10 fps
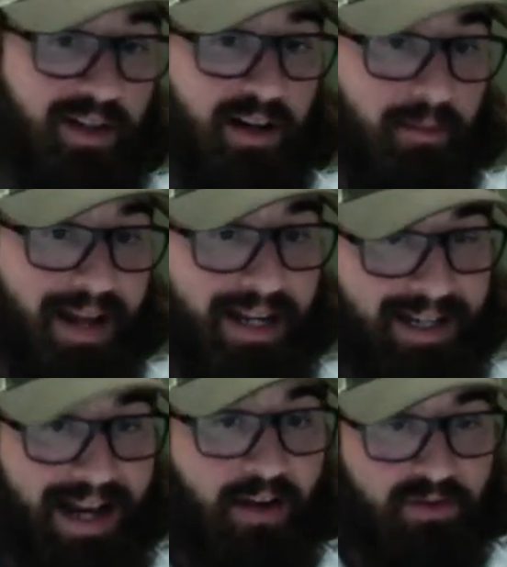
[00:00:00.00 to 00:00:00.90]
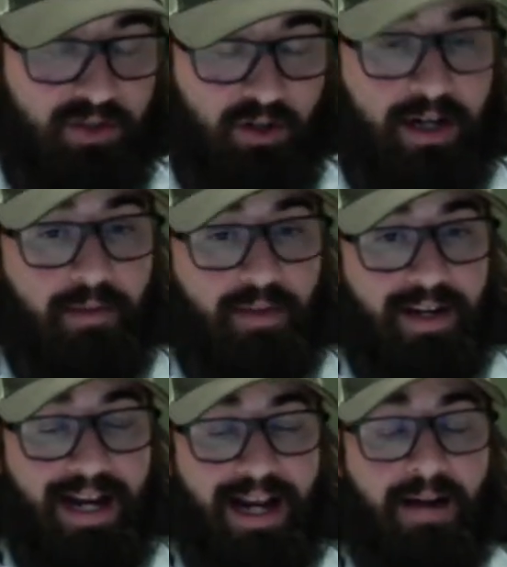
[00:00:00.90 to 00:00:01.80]
going to make it downstream of the
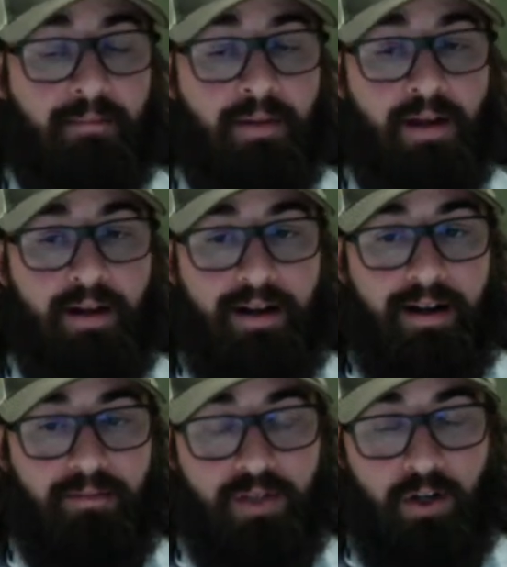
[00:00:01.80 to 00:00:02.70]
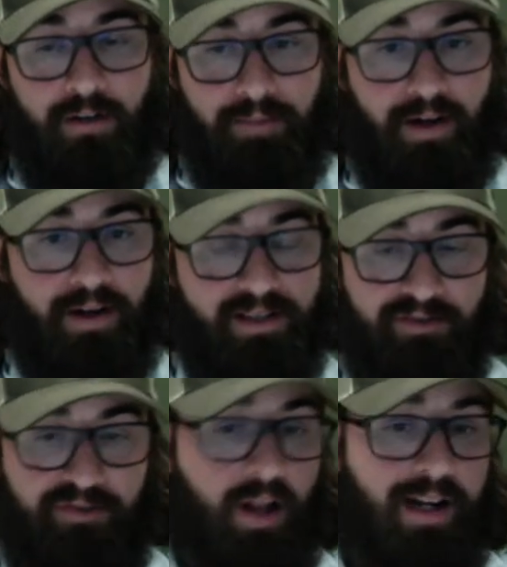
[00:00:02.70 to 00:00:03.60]
dam um, during periods of
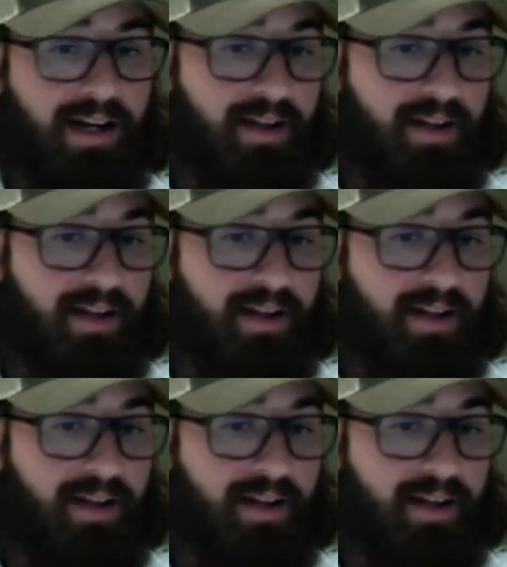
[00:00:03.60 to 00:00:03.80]
flooding.